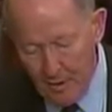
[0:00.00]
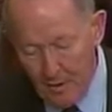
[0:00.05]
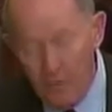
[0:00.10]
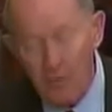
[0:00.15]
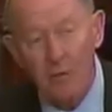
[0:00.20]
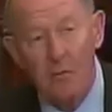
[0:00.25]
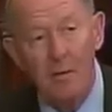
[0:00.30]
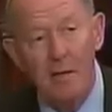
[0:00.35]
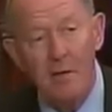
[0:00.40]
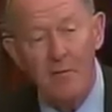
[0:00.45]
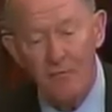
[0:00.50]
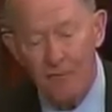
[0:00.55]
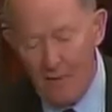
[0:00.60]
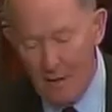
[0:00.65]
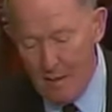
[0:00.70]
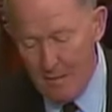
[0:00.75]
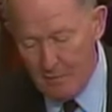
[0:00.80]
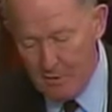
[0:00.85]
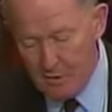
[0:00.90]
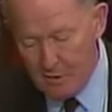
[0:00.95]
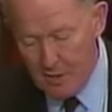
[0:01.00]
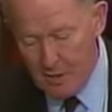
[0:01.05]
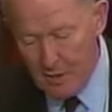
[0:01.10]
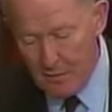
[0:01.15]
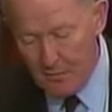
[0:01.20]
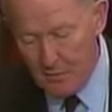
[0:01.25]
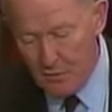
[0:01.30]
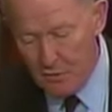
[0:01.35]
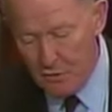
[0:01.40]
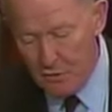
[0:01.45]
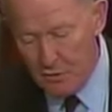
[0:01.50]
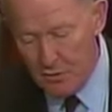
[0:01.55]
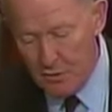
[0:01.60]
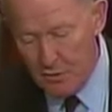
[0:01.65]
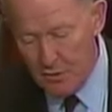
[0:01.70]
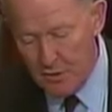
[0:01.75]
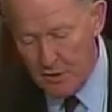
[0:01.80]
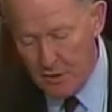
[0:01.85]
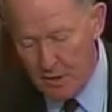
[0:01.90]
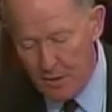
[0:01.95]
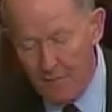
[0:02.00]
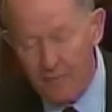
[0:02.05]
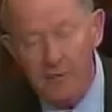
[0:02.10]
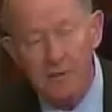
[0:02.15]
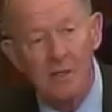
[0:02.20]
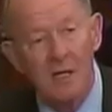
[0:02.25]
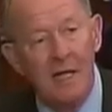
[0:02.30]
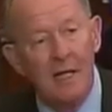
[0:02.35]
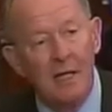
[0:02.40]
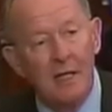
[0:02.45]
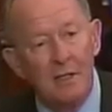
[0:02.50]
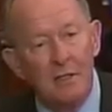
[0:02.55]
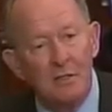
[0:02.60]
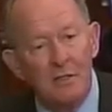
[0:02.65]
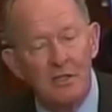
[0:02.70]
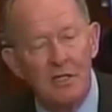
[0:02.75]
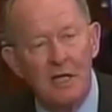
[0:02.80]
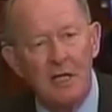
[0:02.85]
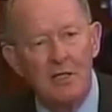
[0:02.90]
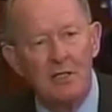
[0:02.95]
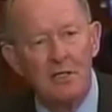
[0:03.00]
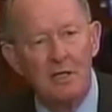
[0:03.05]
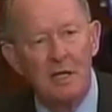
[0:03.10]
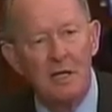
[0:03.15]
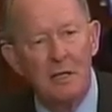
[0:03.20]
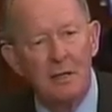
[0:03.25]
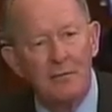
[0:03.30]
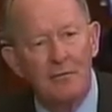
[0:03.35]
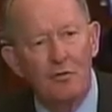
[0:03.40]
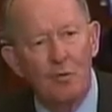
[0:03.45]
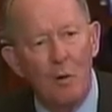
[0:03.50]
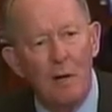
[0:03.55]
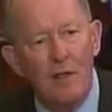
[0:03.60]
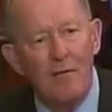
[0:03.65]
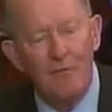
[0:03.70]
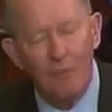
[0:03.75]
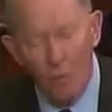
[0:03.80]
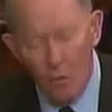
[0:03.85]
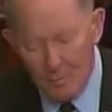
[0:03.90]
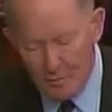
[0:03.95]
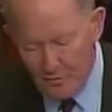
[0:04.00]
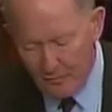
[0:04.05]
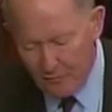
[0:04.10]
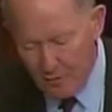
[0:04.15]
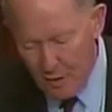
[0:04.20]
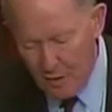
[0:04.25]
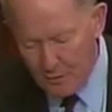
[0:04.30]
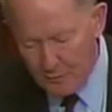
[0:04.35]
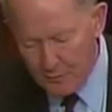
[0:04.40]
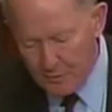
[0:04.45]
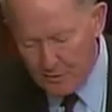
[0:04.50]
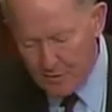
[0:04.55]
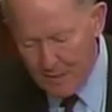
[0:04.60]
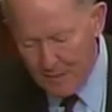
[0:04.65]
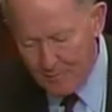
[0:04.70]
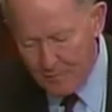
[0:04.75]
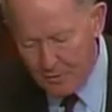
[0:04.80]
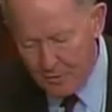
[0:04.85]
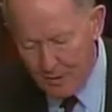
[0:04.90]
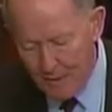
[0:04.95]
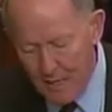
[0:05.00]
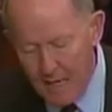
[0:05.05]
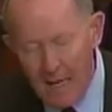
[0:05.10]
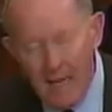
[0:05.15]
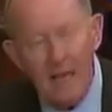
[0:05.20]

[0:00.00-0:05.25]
The Green family's health insurance covers 16 of 20 forms of contraception.